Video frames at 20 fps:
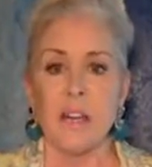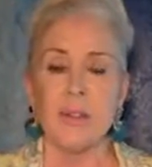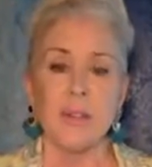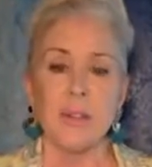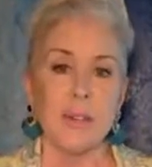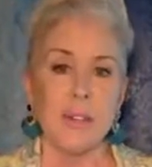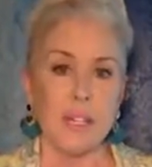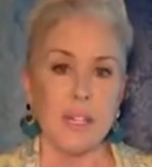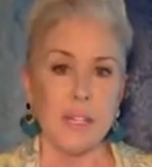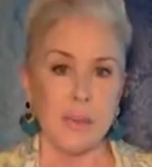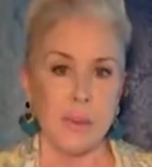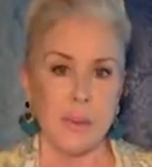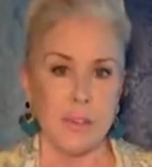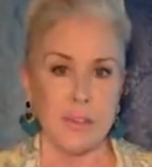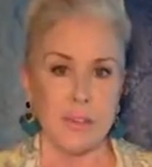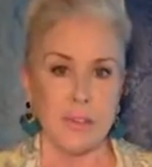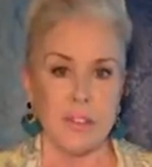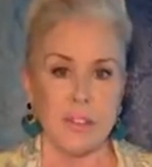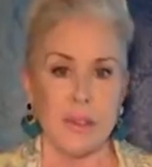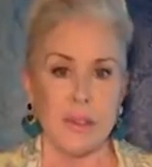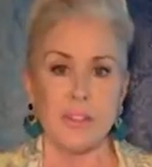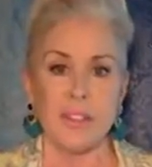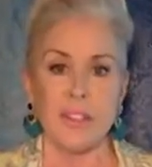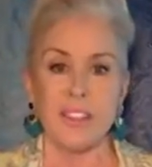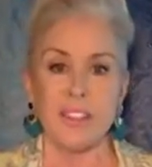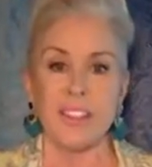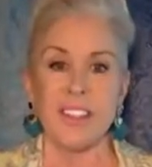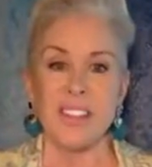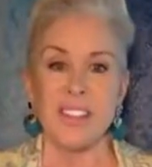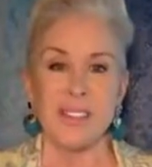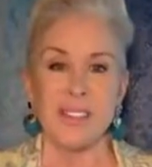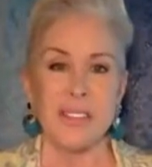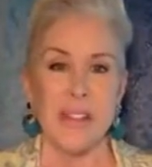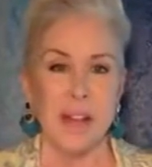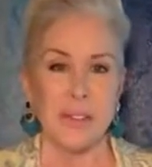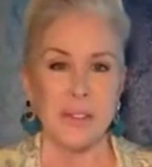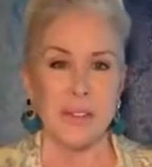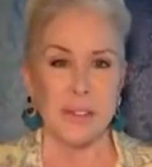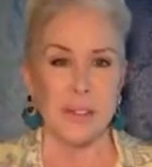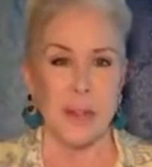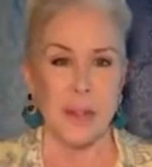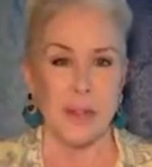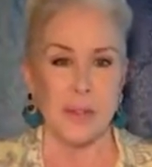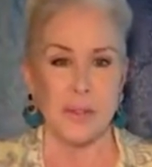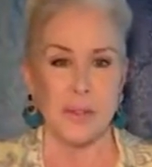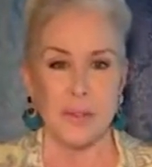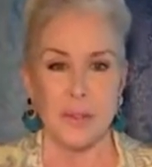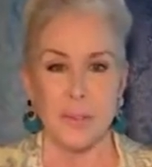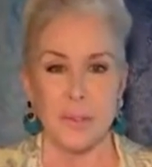30 Cornerstones is $6,000 a